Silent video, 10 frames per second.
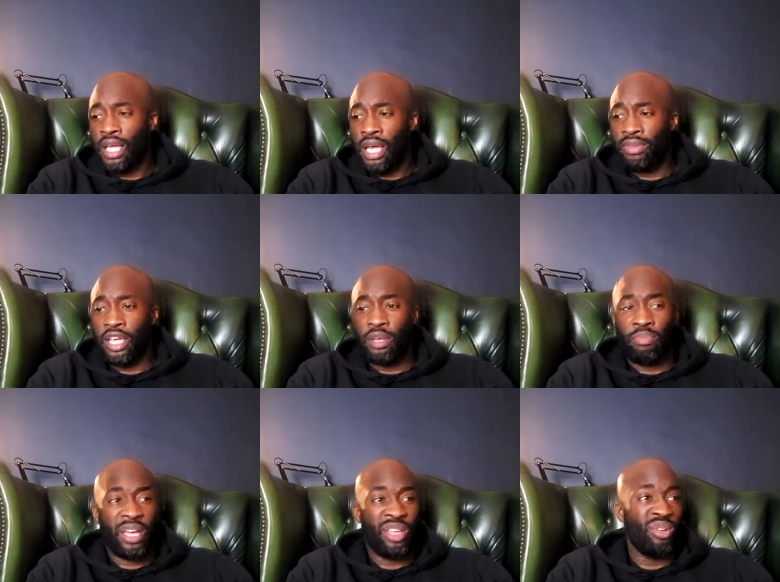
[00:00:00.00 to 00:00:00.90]
and they can
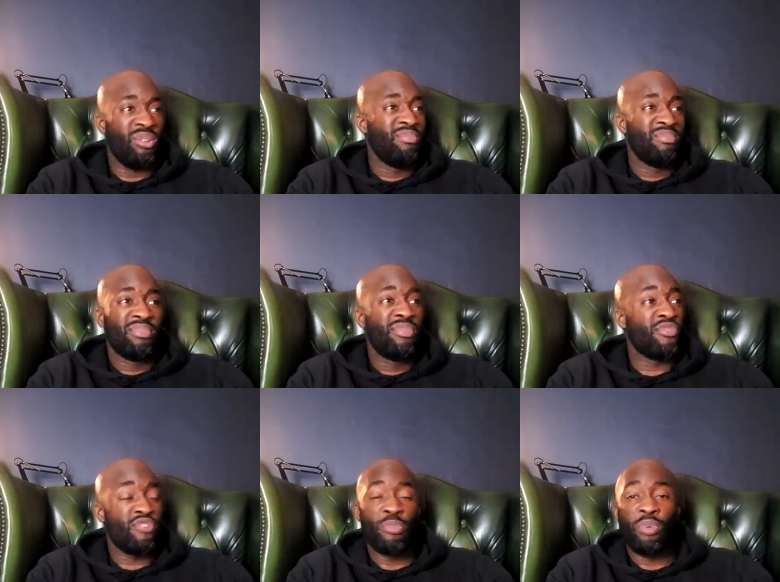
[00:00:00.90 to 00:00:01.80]
pay you
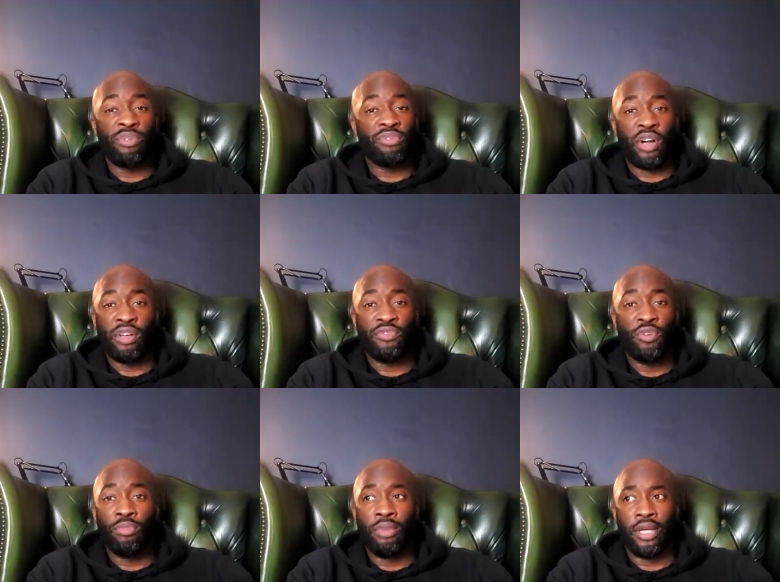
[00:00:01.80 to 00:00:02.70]

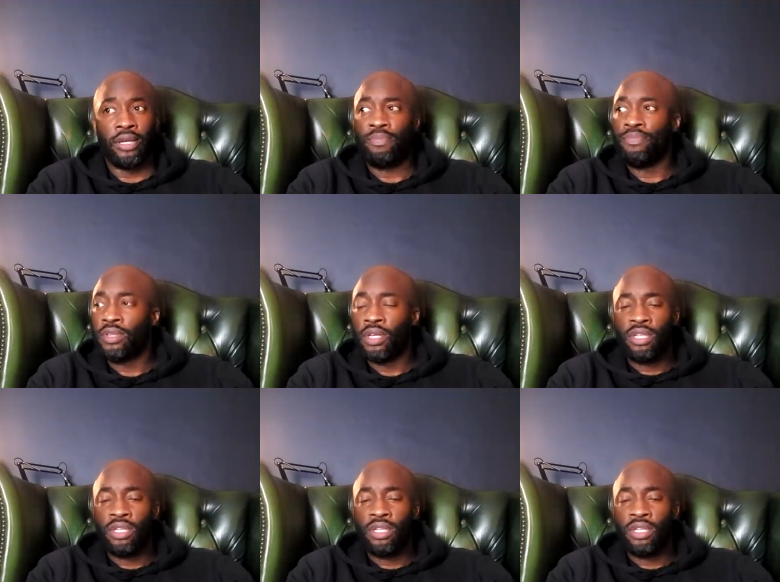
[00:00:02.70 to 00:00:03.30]
3.54 million,